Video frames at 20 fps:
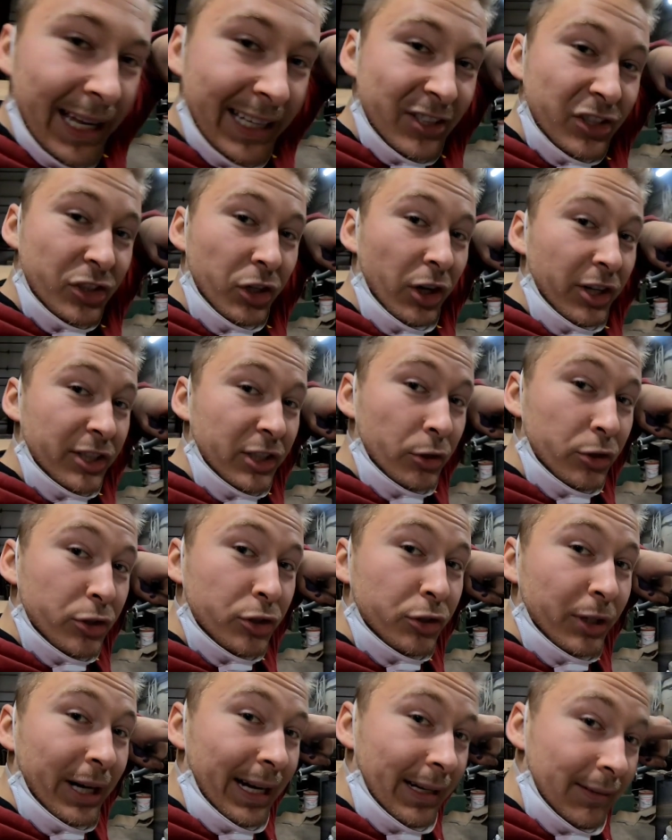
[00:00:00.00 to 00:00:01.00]
starts out
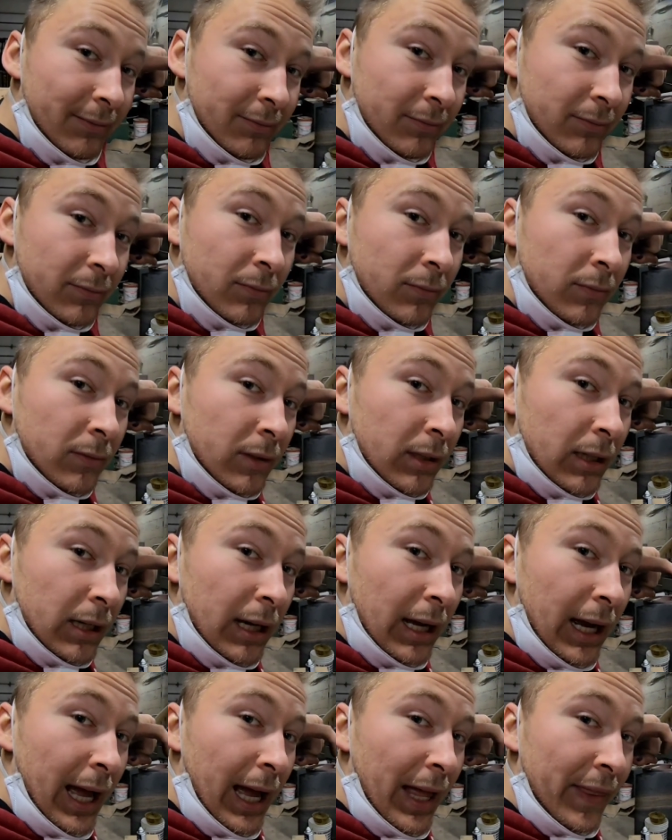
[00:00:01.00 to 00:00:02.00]
straight
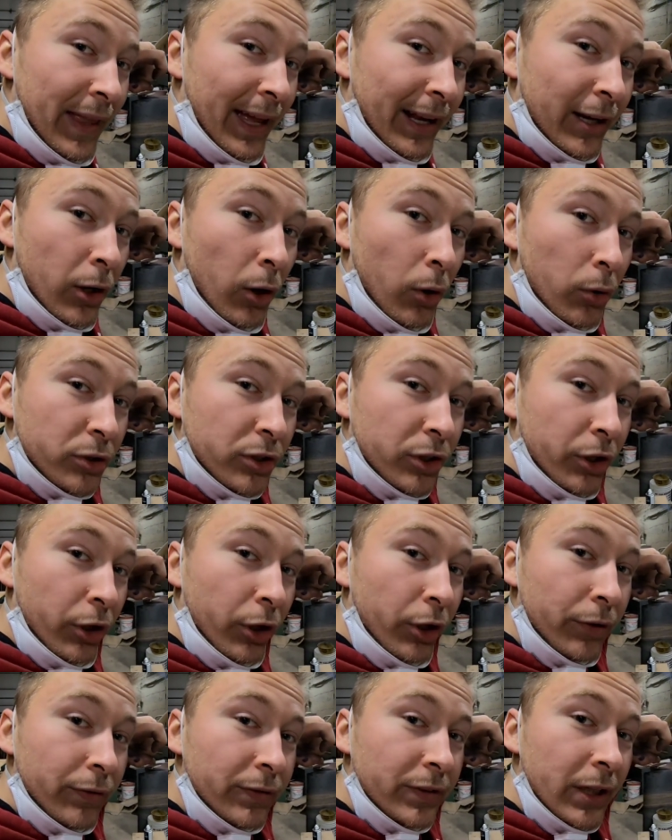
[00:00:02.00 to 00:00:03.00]
and then goes
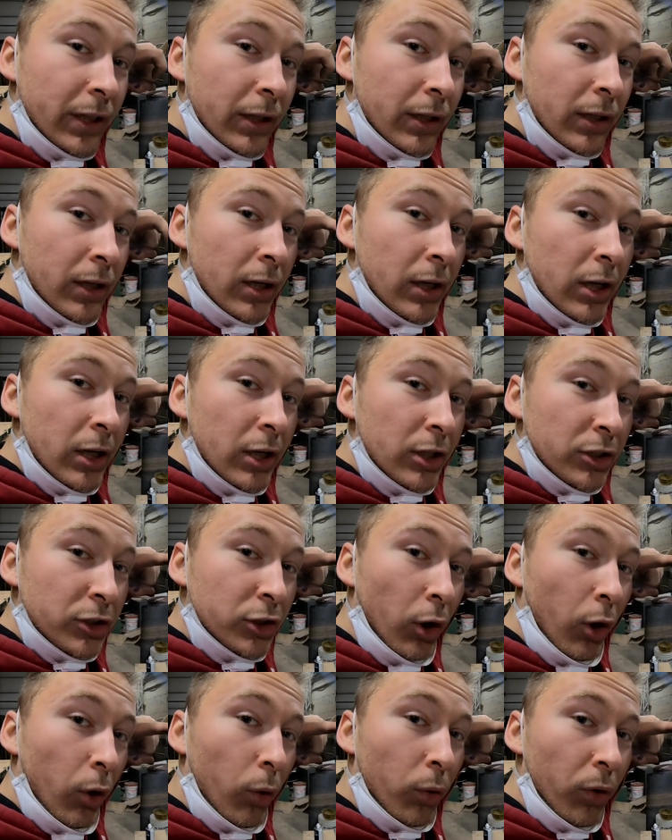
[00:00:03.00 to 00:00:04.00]
curved.
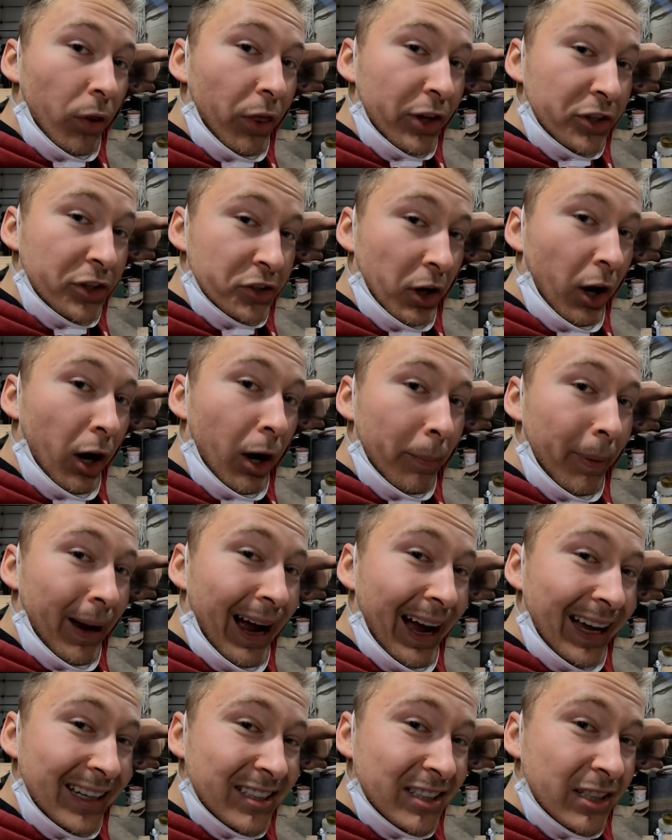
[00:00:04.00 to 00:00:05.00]
So the top
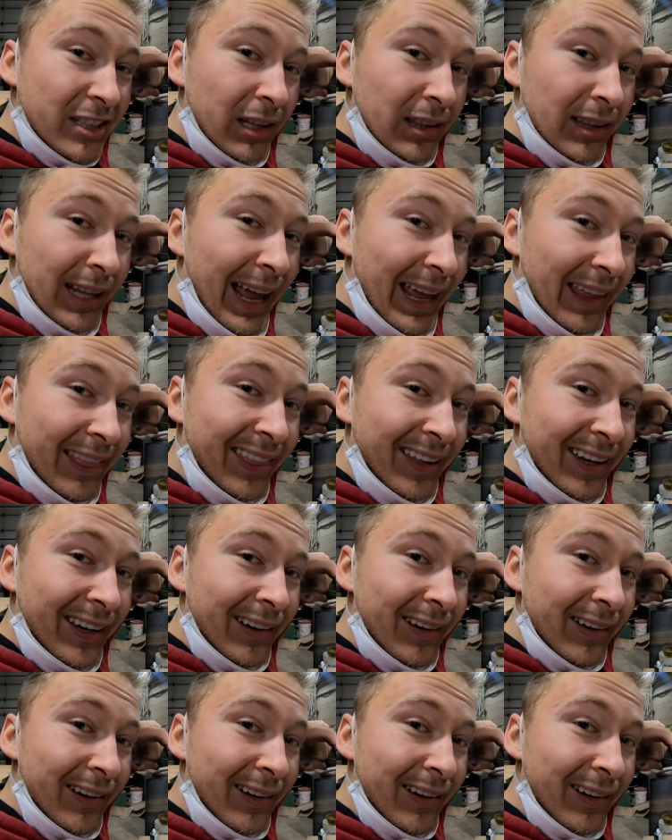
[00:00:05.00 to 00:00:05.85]
has to lengthen.